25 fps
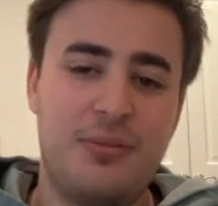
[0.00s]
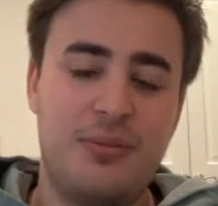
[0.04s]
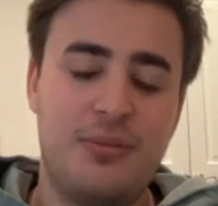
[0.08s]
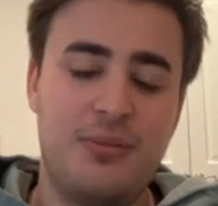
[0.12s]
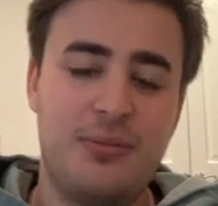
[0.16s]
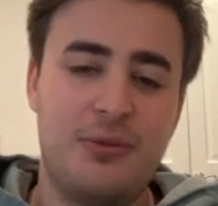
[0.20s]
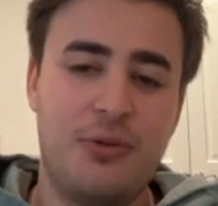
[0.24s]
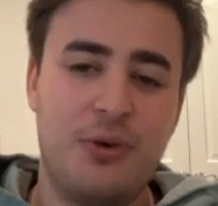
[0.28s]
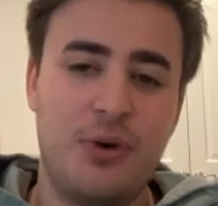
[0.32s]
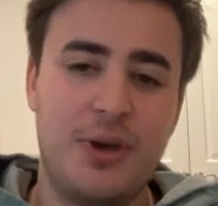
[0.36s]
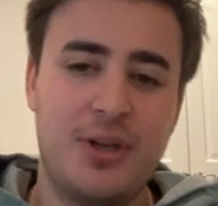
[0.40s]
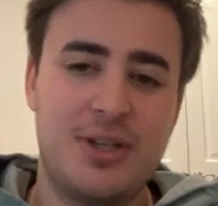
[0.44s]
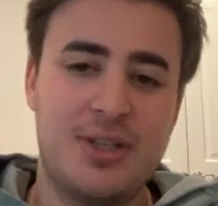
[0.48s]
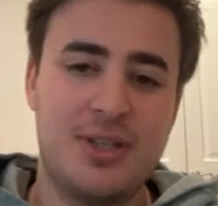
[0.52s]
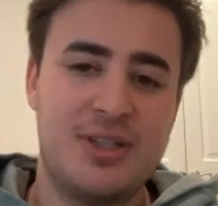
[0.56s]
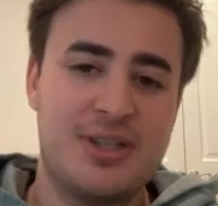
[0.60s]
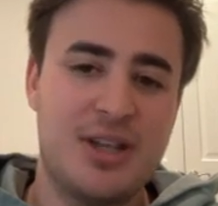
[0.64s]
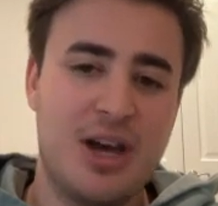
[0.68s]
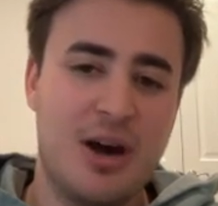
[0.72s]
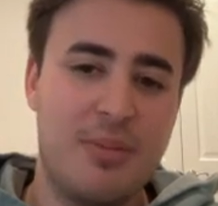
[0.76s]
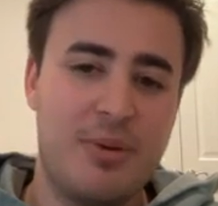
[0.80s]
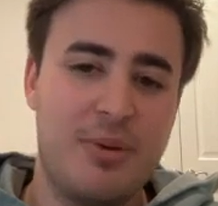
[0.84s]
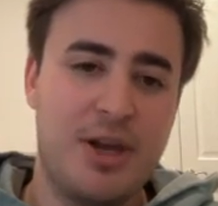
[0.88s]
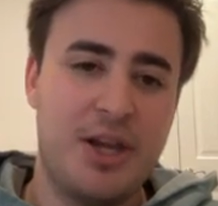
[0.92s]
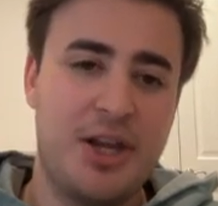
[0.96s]
voice
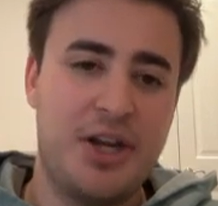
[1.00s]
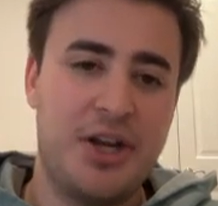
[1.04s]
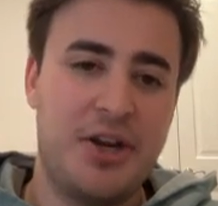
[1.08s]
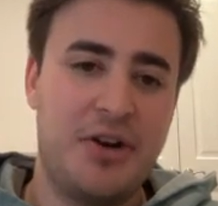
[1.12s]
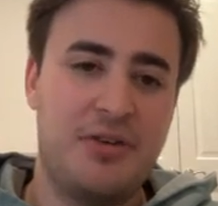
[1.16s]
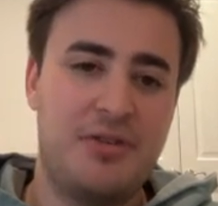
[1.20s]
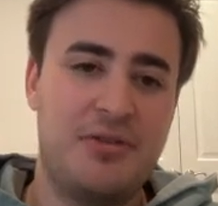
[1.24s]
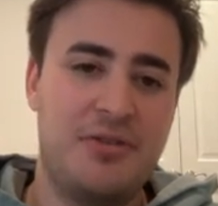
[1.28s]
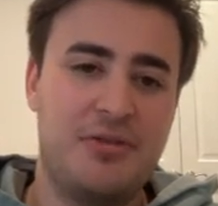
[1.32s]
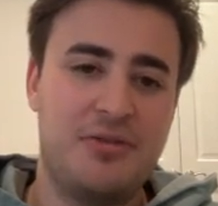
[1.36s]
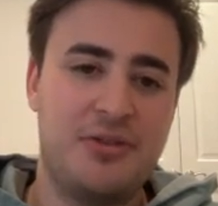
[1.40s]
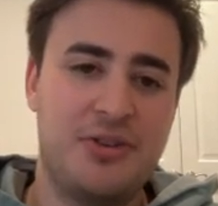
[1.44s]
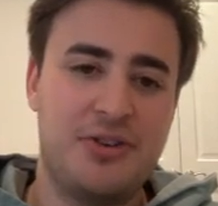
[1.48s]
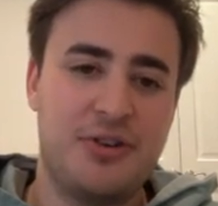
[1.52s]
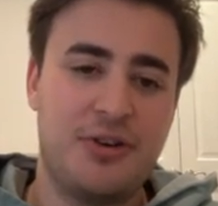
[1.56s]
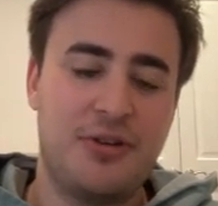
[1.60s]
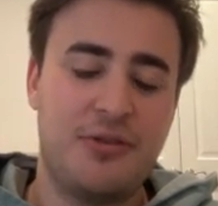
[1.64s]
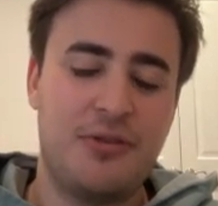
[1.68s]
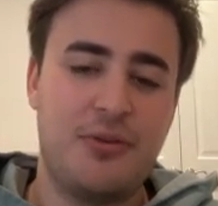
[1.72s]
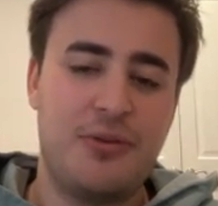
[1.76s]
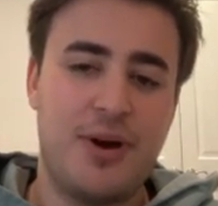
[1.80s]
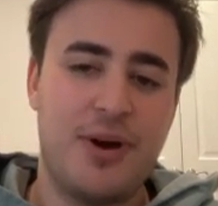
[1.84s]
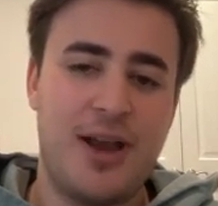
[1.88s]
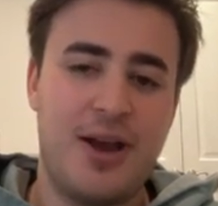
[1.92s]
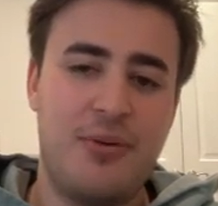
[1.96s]
dubbing
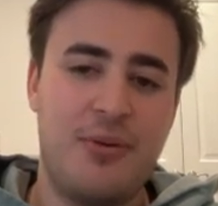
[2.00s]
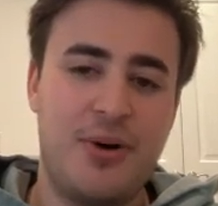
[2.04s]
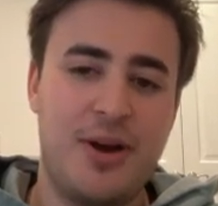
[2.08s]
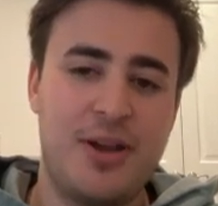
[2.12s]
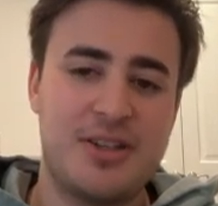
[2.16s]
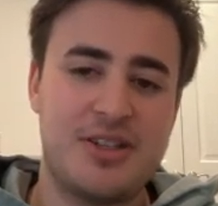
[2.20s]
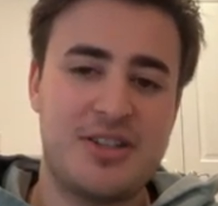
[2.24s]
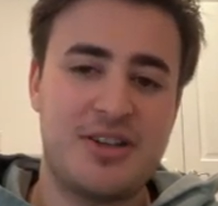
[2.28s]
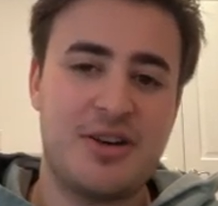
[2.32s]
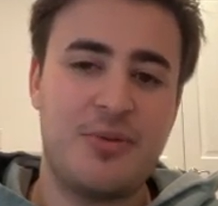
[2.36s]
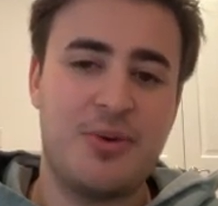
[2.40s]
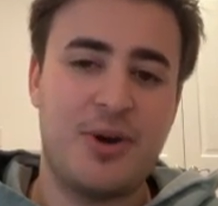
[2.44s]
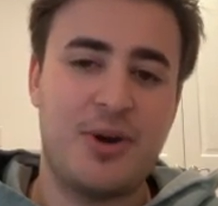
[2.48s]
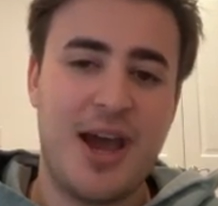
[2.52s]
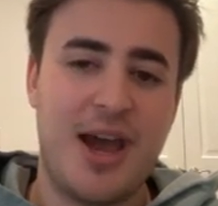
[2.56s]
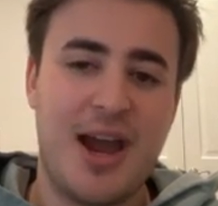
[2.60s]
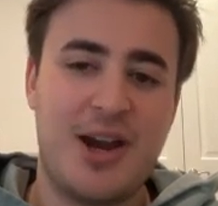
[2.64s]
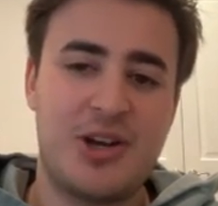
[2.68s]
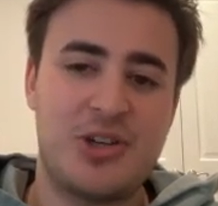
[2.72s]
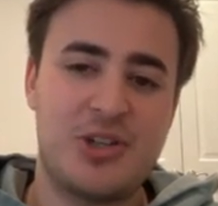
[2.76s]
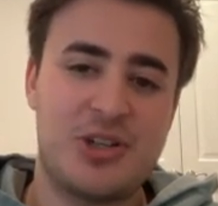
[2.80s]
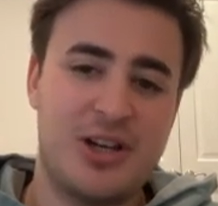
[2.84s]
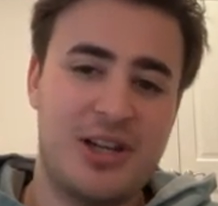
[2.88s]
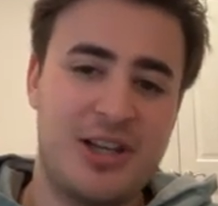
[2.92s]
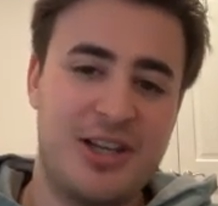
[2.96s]
software where someone
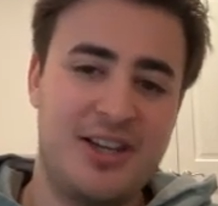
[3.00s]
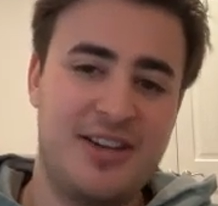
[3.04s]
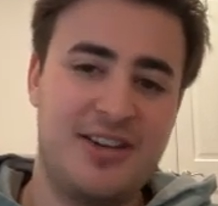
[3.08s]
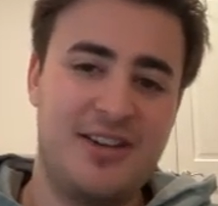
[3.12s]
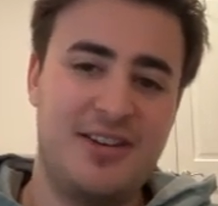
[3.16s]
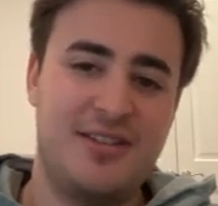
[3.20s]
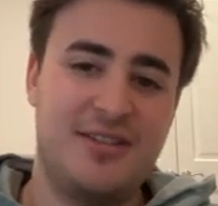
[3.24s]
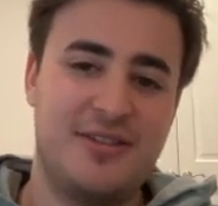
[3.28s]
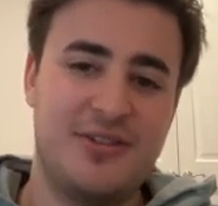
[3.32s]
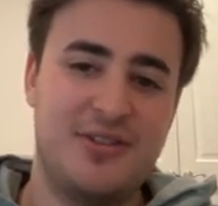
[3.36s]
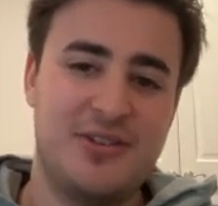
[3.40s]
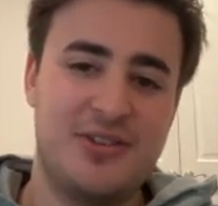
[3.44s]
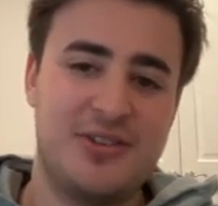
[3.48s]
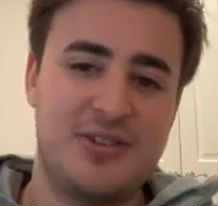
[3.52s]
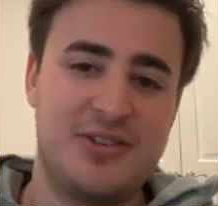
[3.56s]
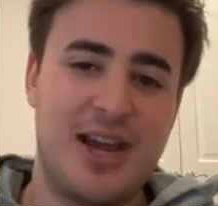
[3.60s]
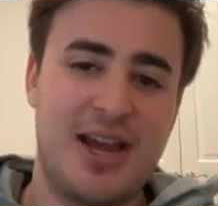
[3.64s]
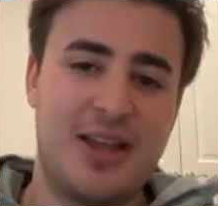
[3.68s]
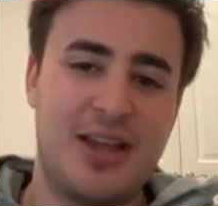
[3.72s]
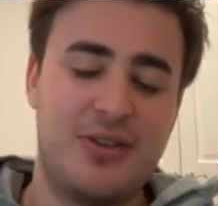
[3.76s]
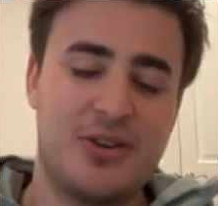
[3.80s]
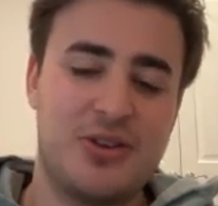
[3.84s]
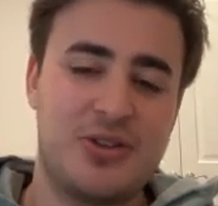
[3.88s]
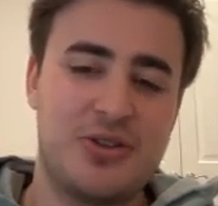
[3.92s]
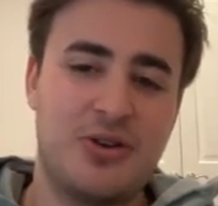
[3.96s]
actually
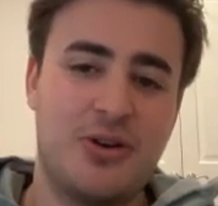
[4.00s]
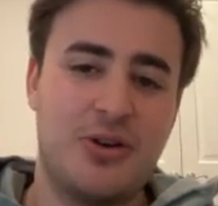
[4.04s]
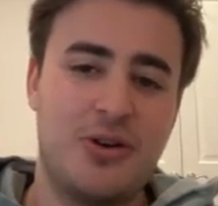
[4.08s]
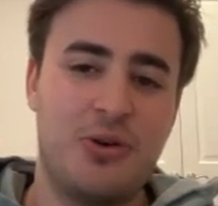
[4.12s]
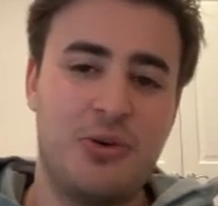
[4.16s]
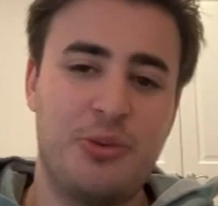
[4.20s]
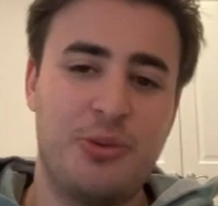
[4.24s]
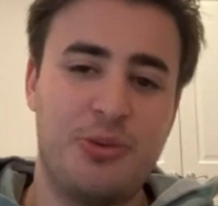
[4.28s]
sang the song,